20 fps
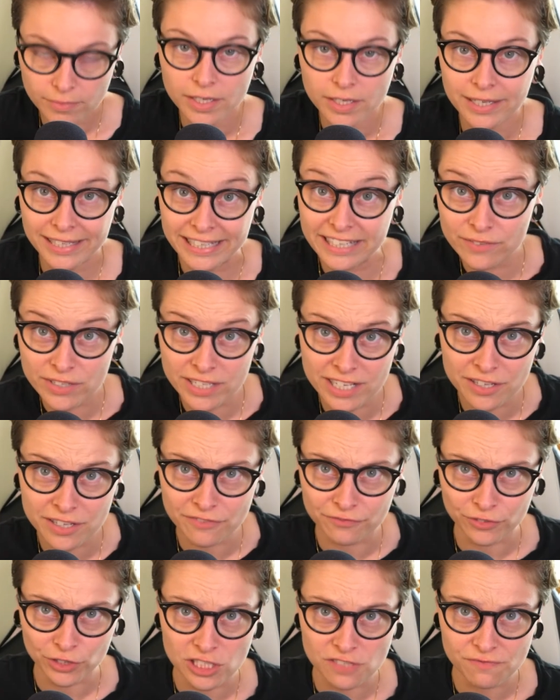Even in the
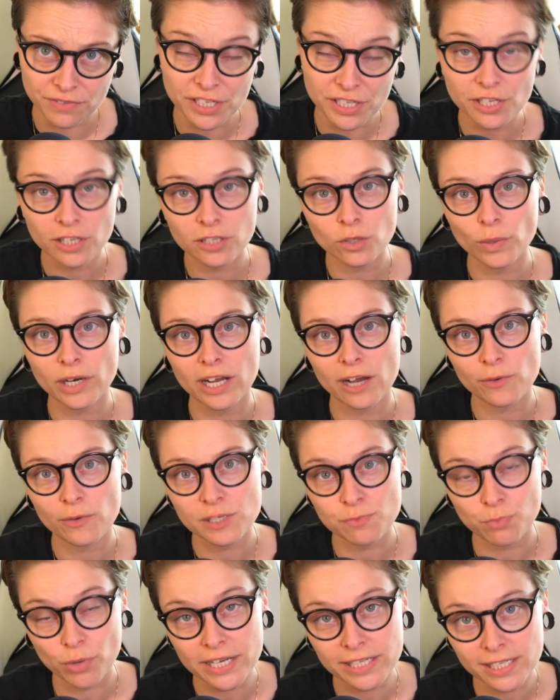first video, when I
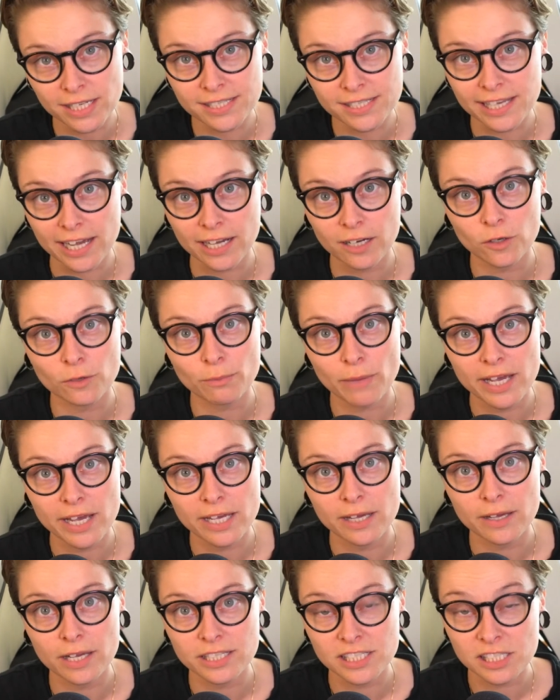was breaking down
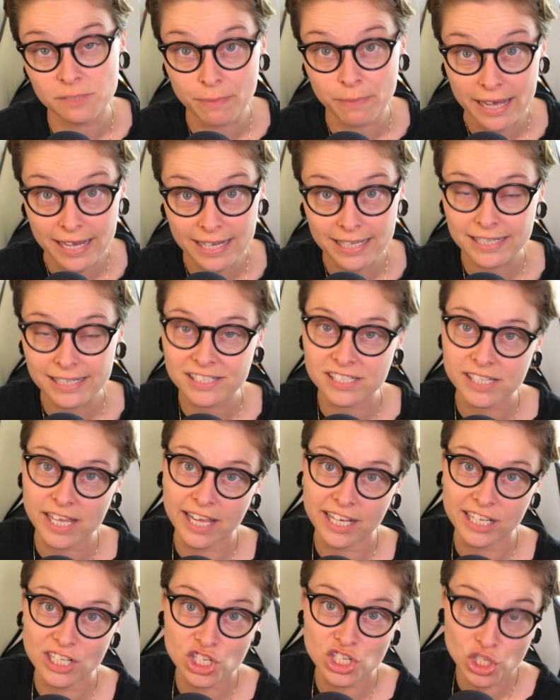my specs
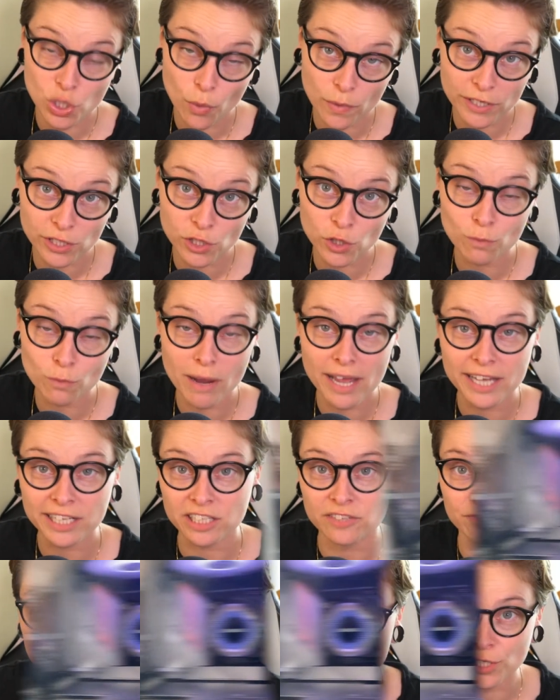and showing you my
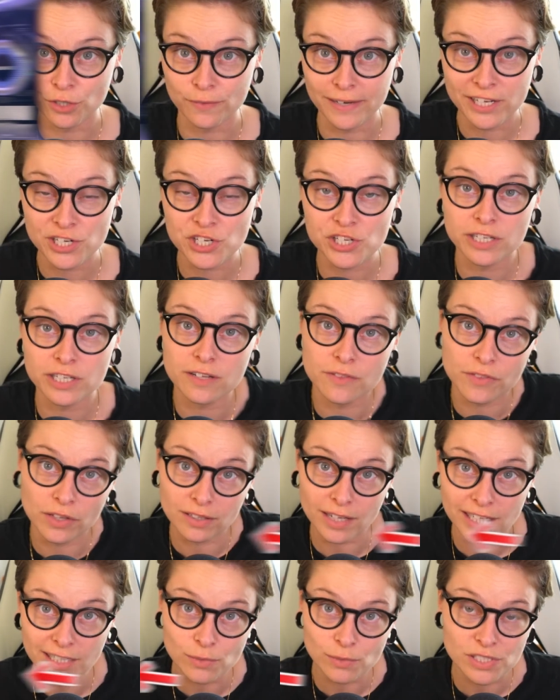configuration, the
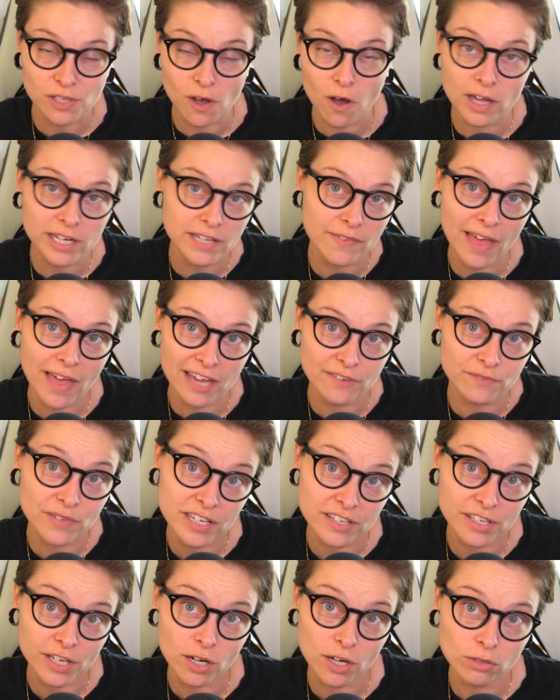light was on in that
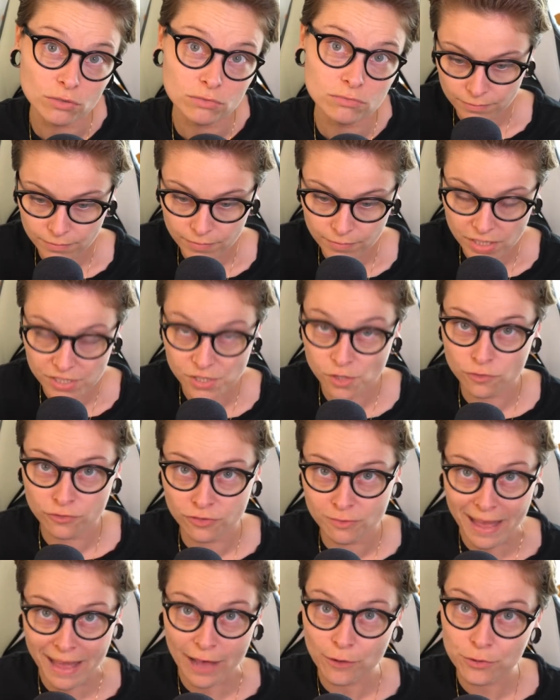video. So
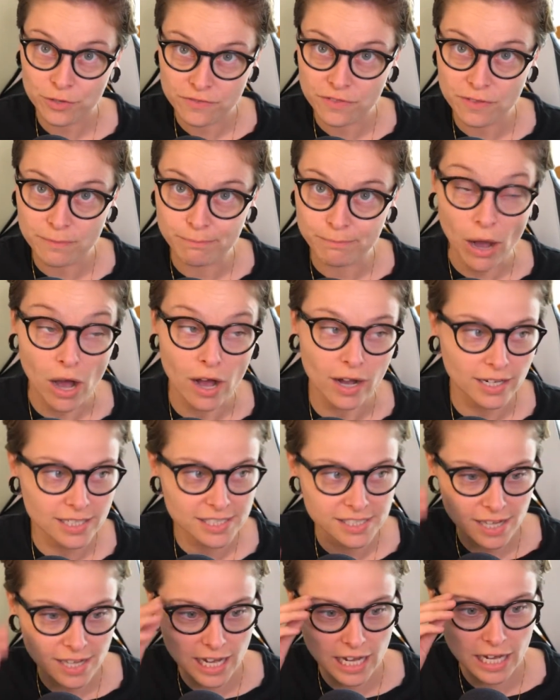from out of the
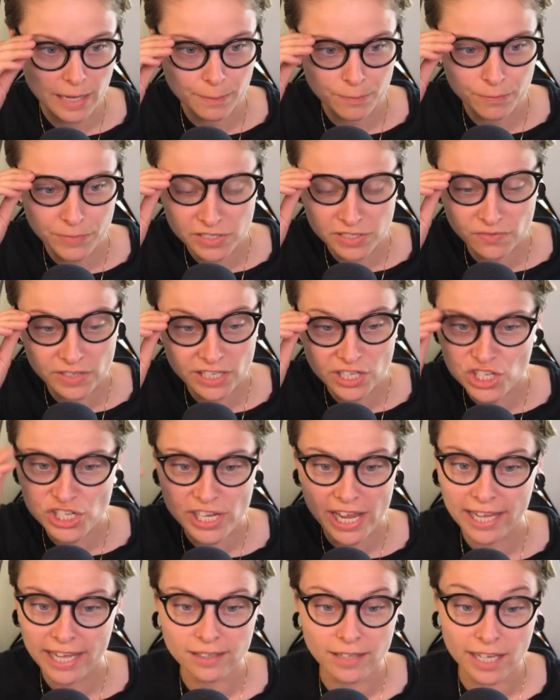box, um, this
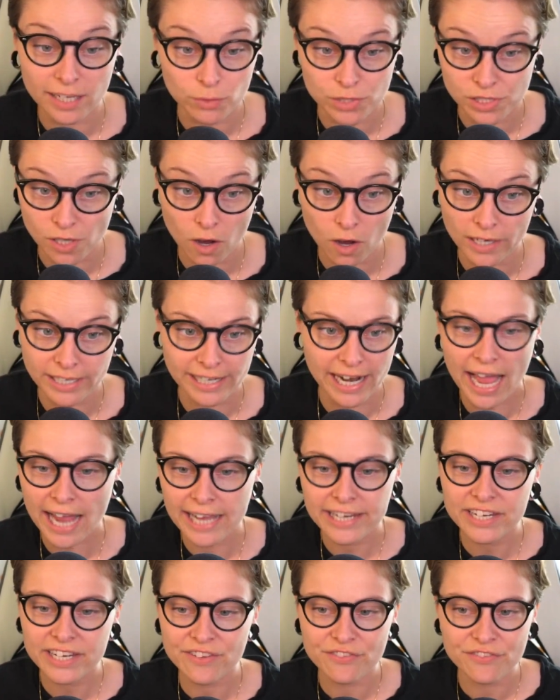VGA light was on, and I
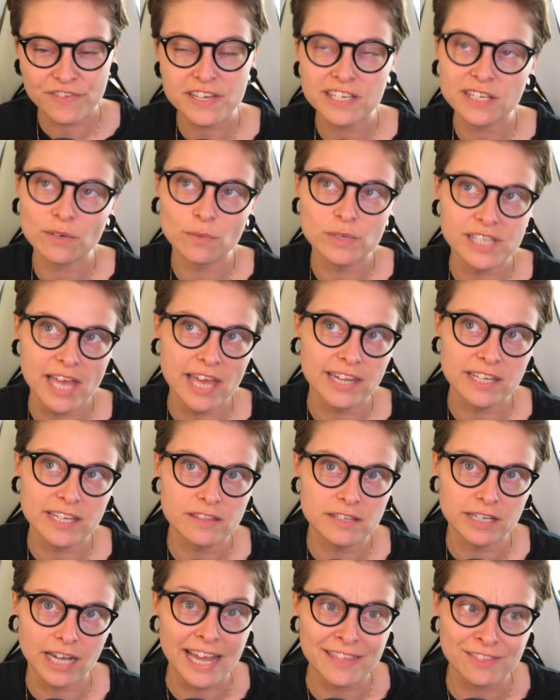didn't think it was
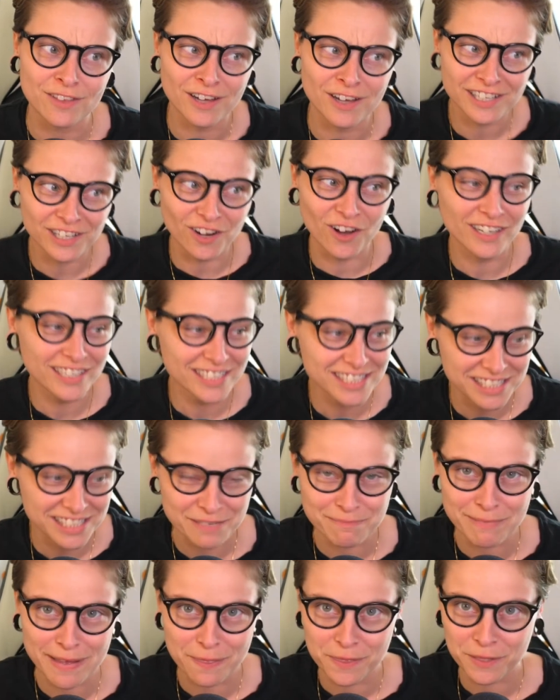anything. I thought it honestly
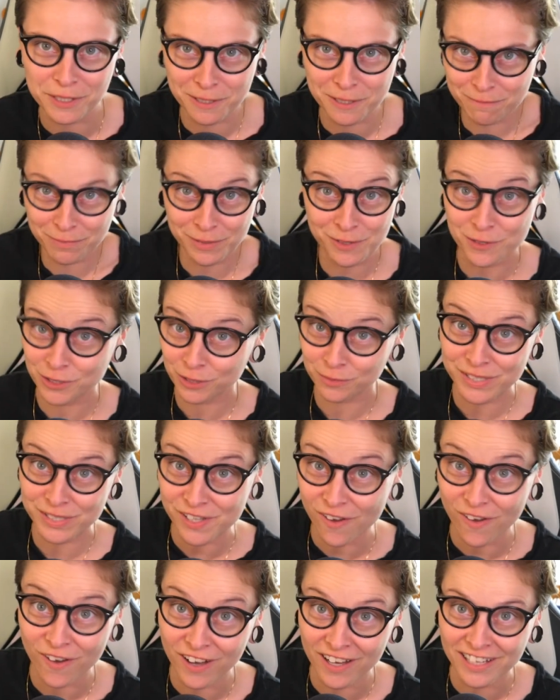meant the computer was
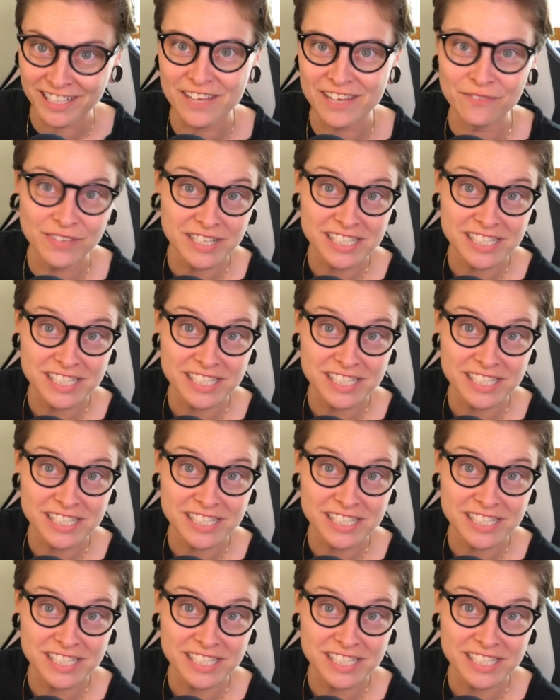on, and this